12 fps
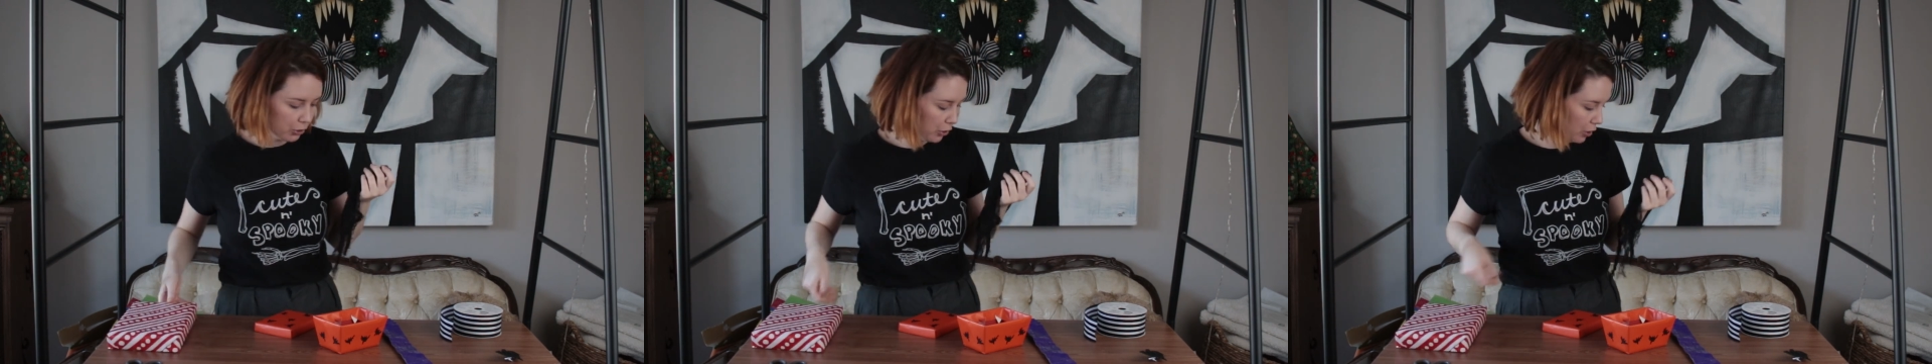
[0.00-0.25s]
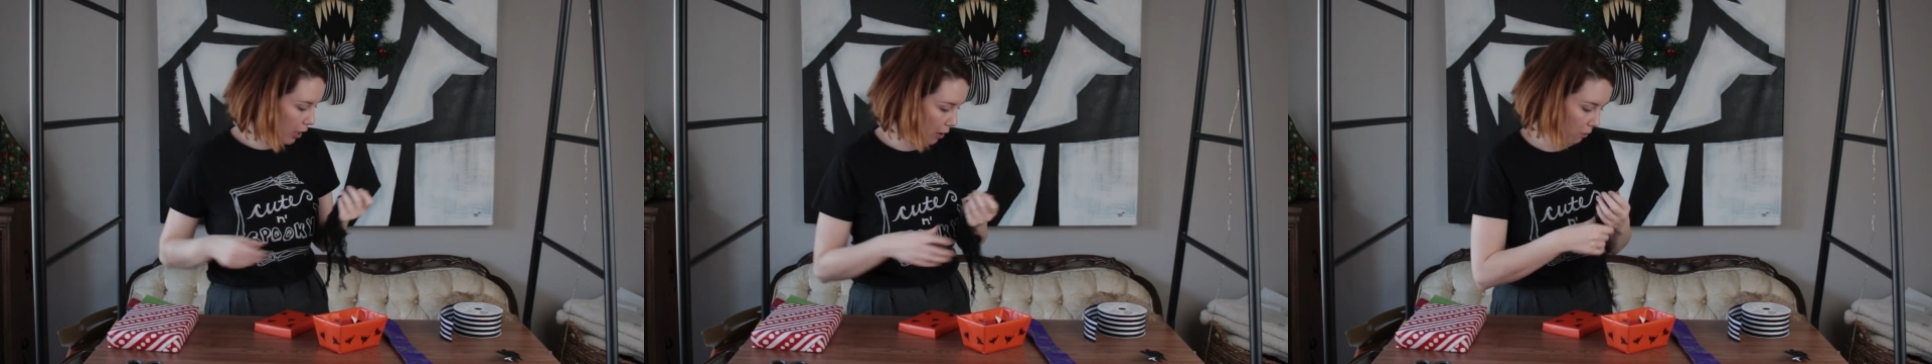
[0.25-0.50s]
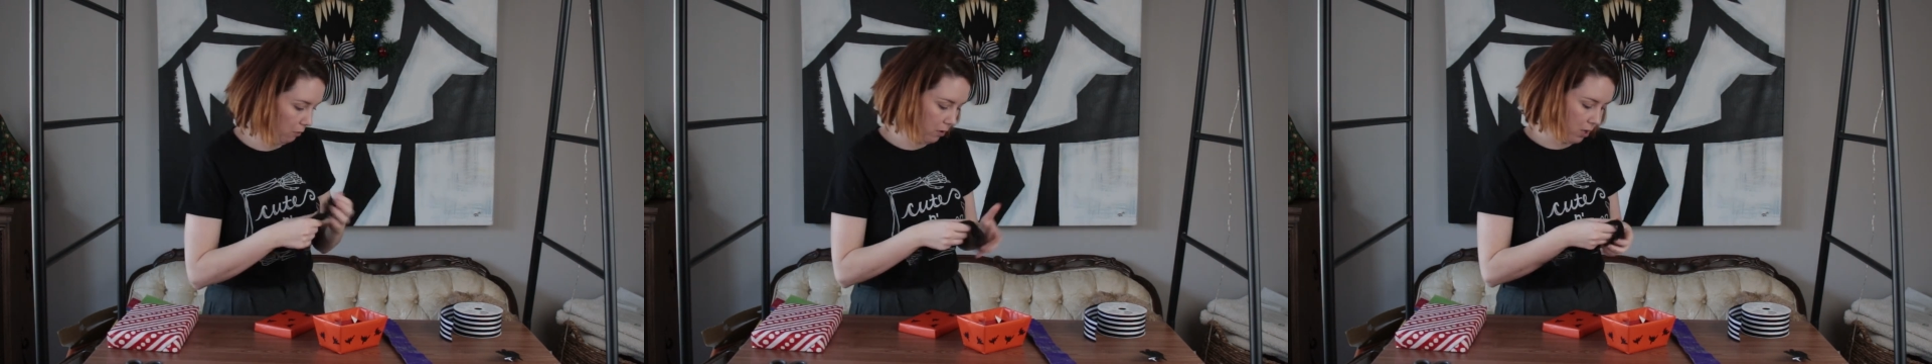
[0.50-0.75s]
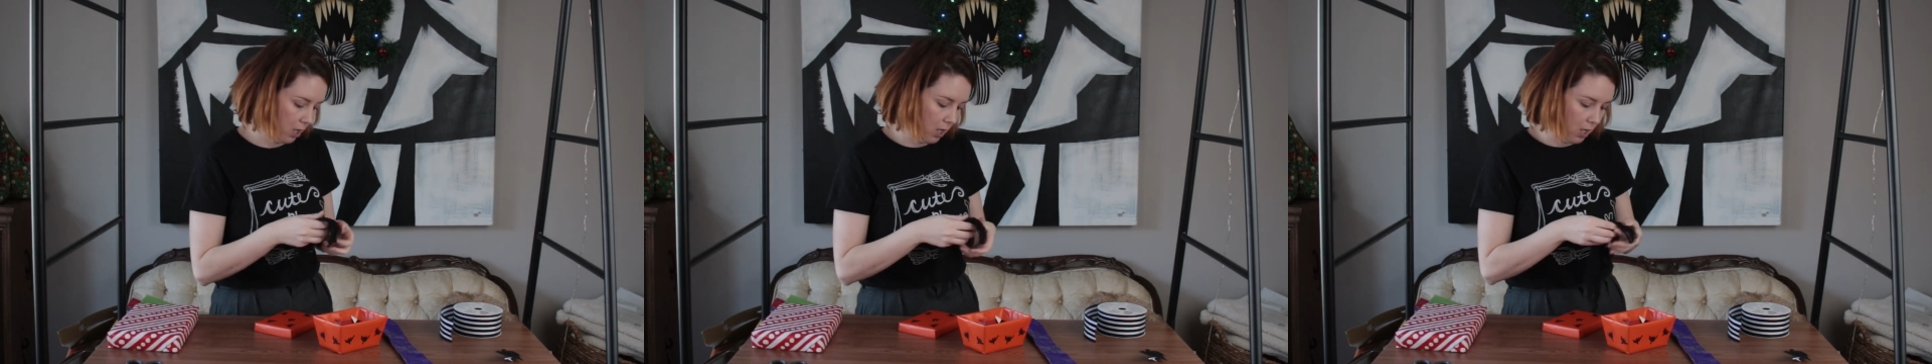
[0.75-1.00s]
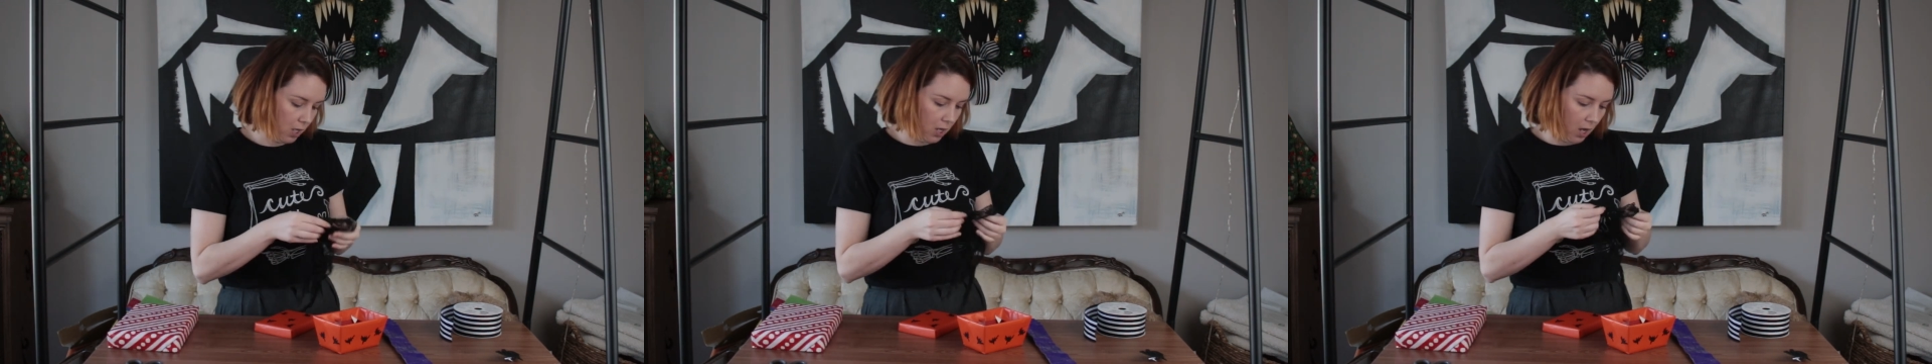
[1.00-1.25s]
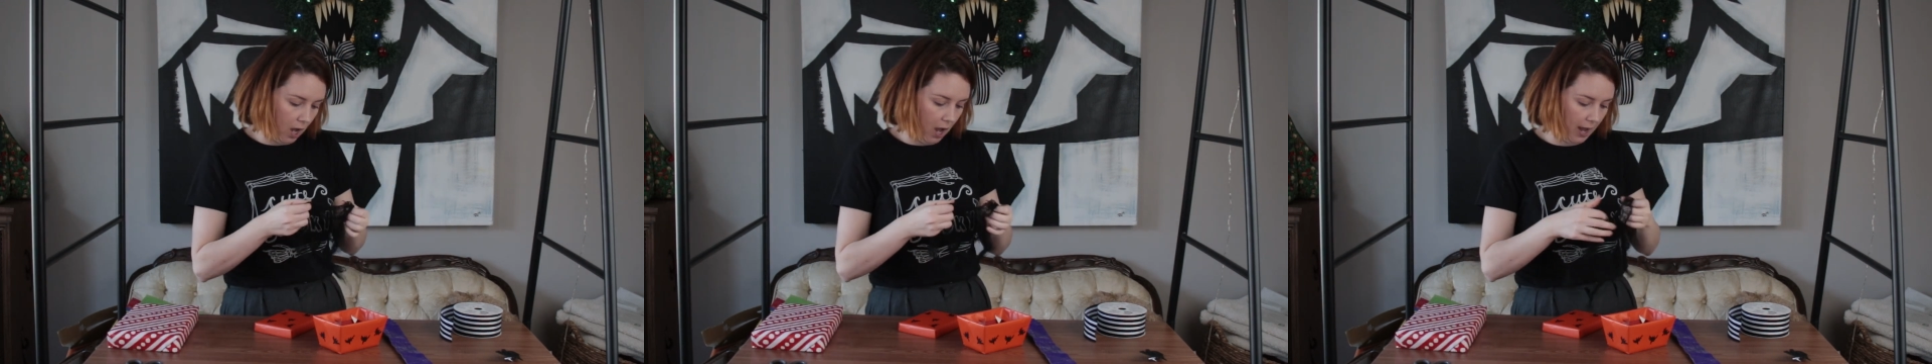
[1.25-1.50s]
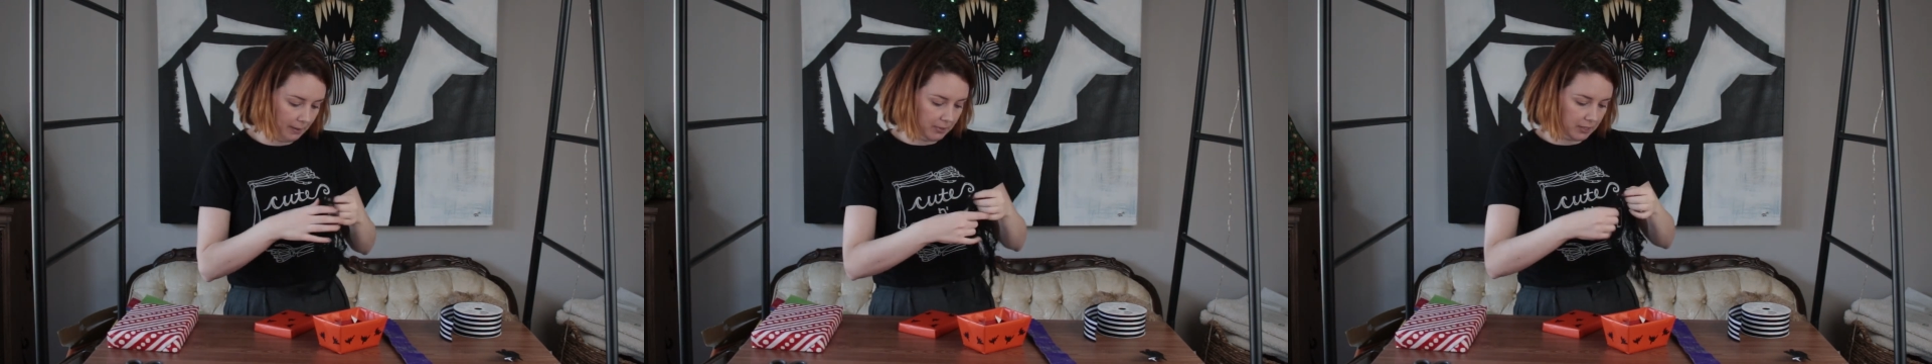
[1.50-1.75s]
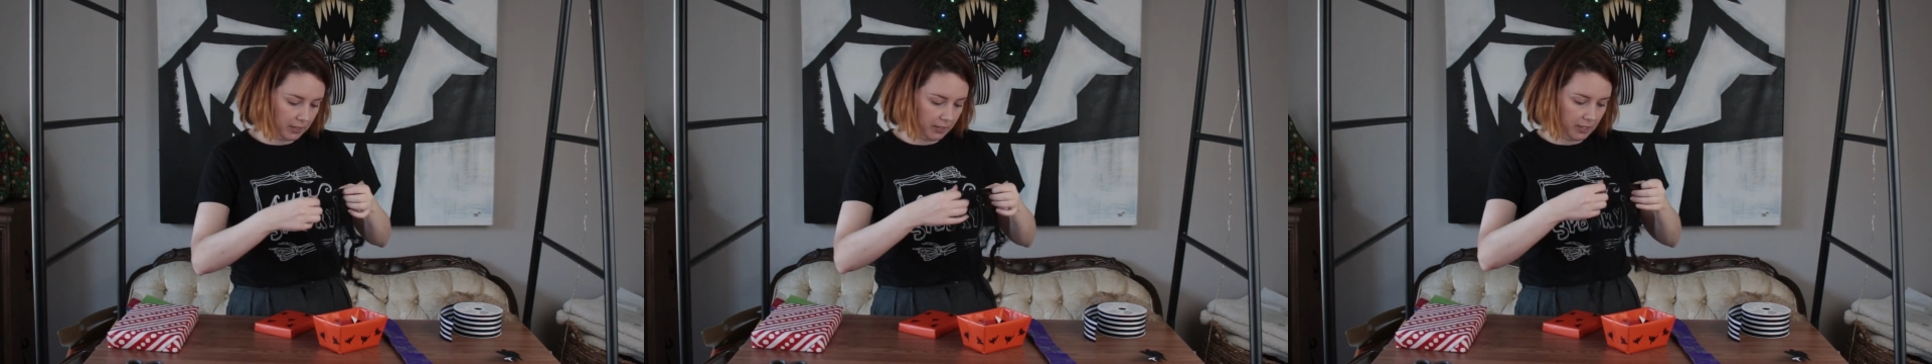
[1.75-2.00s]
So I'm
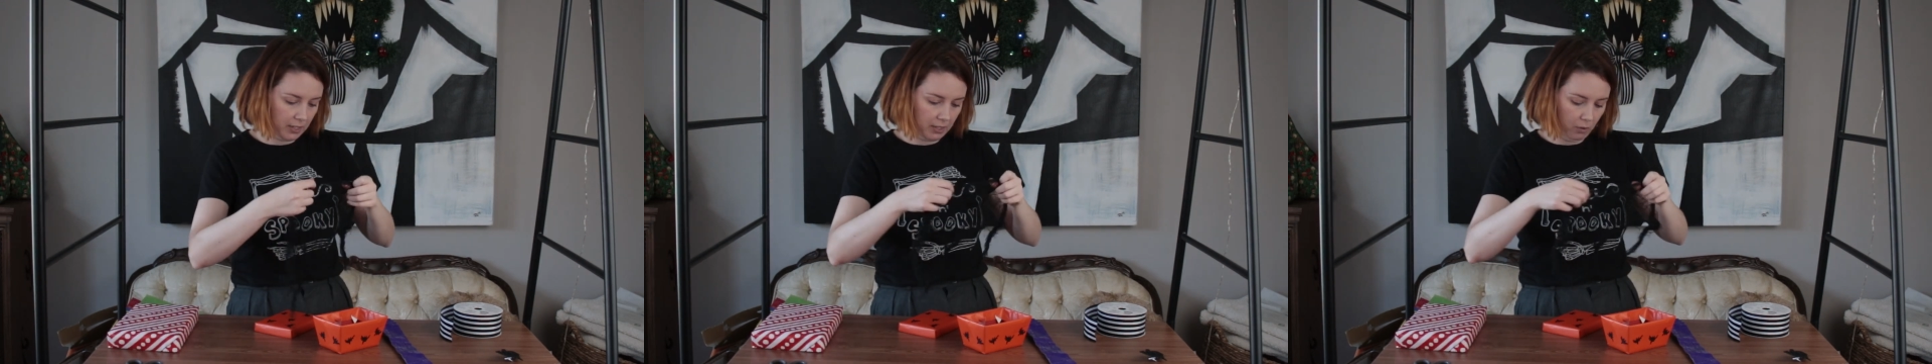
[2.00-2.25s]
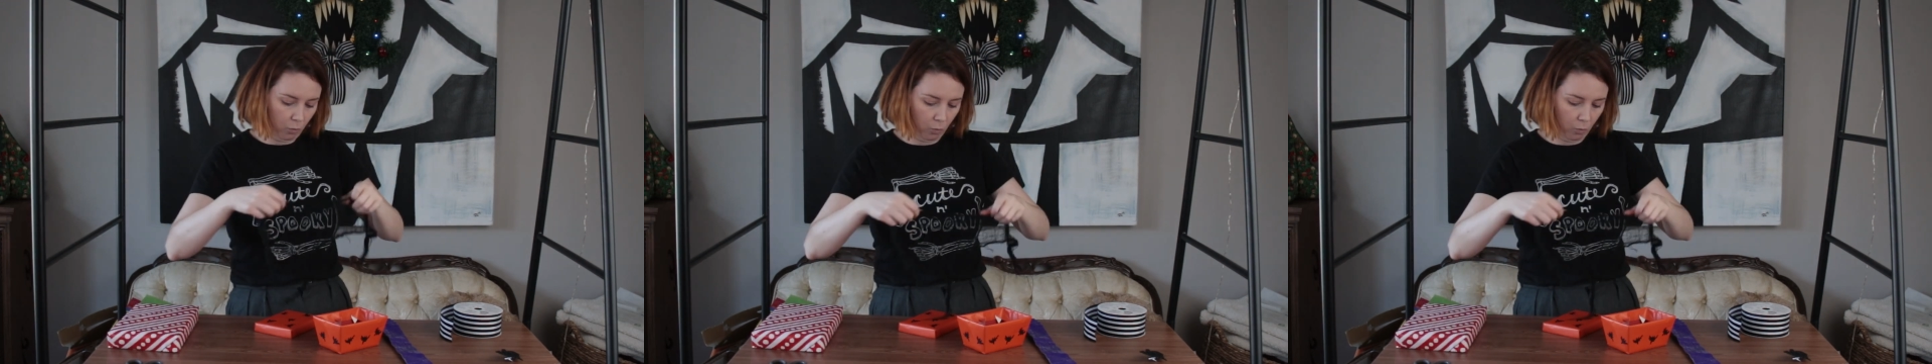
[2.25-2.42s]
just gonna